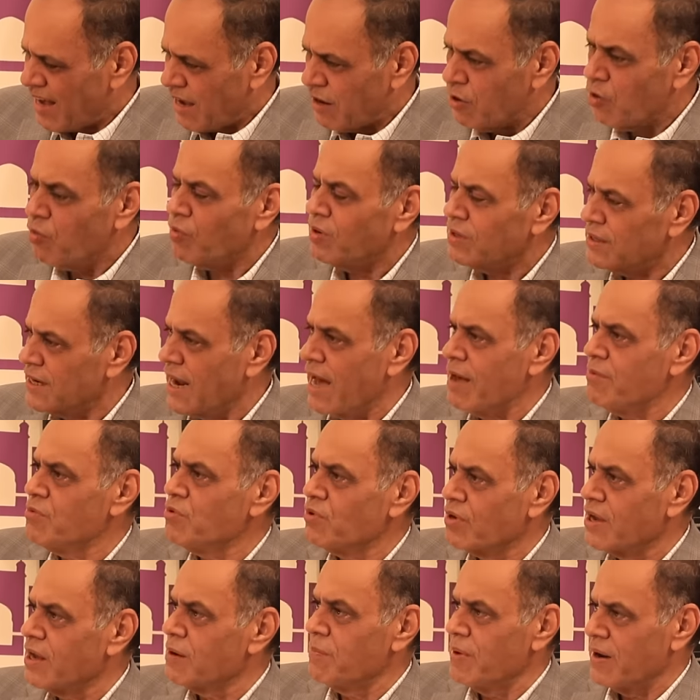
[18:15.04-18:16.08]
And over time,
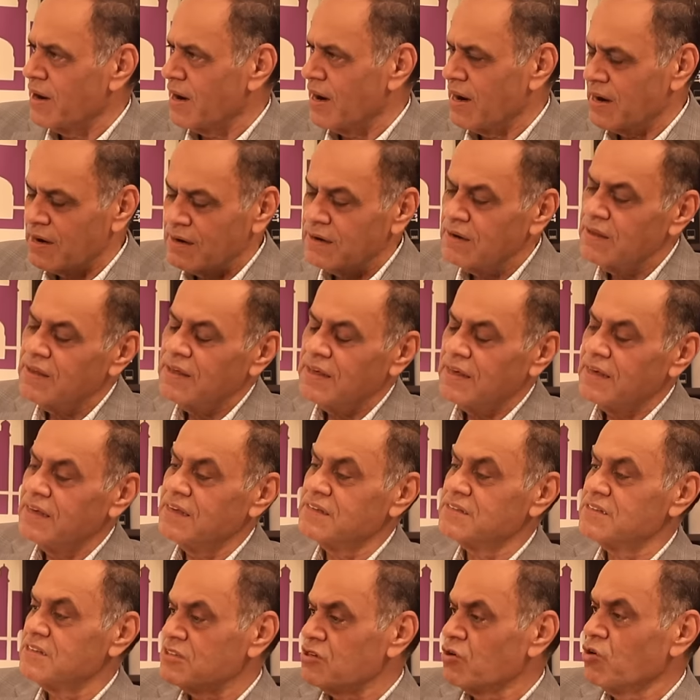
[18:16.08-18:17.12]
you'll get better at it.
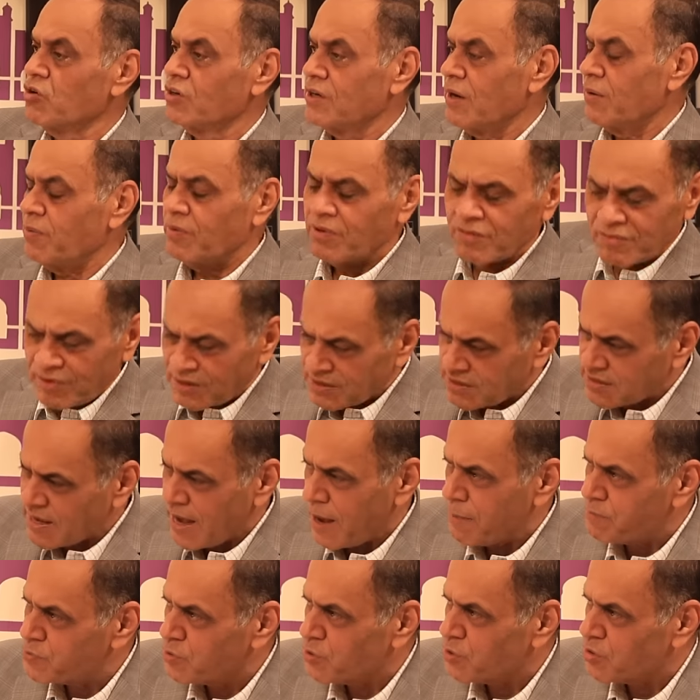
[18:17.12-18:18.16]
Is this a good time to invest?
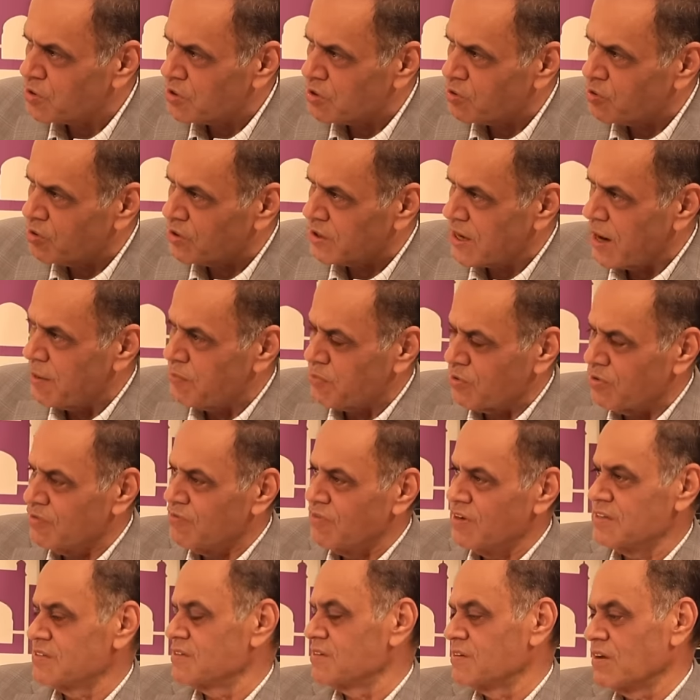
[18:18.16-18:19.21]
Absolutely a good time to
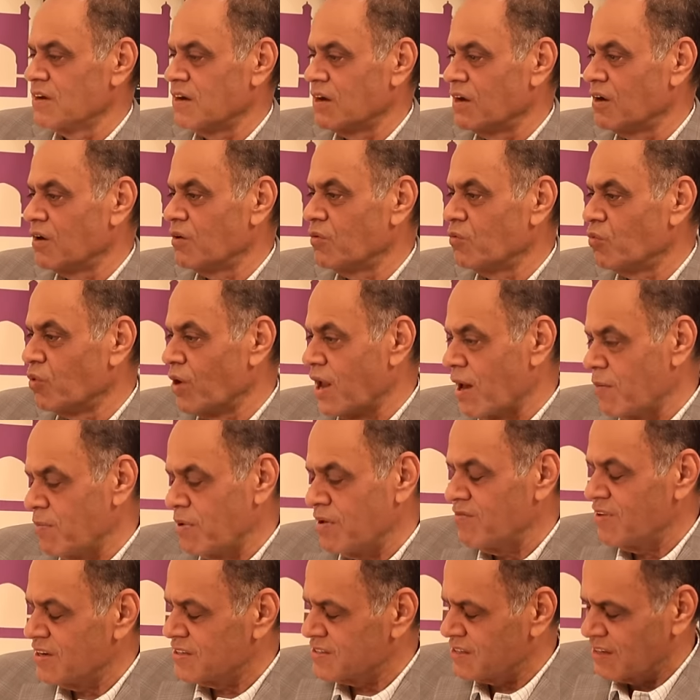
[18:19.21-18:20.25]
invest. Would I be
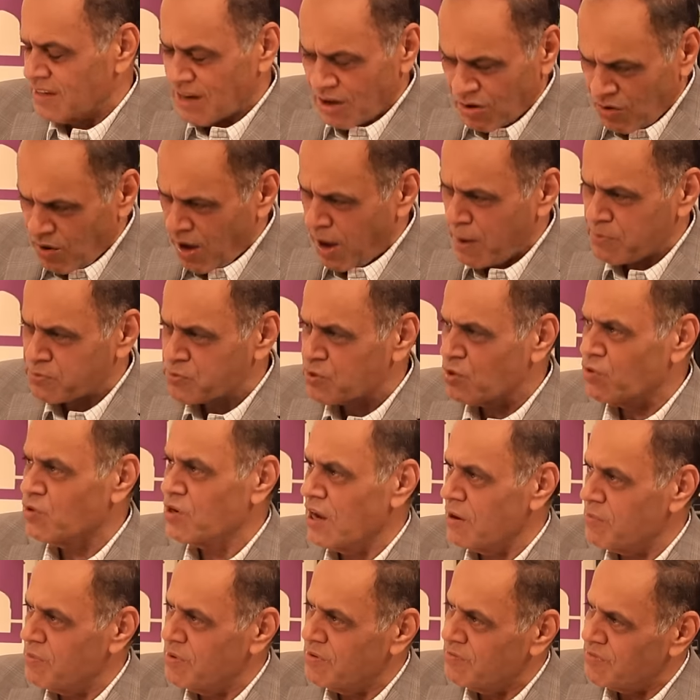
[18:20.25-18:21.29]
investing now?
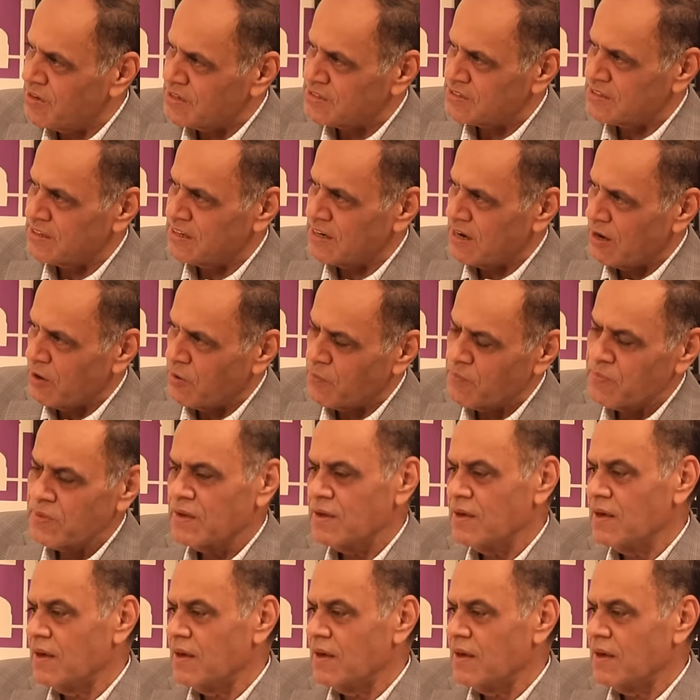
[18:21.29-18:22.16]
Absolutely, I'd be investing now.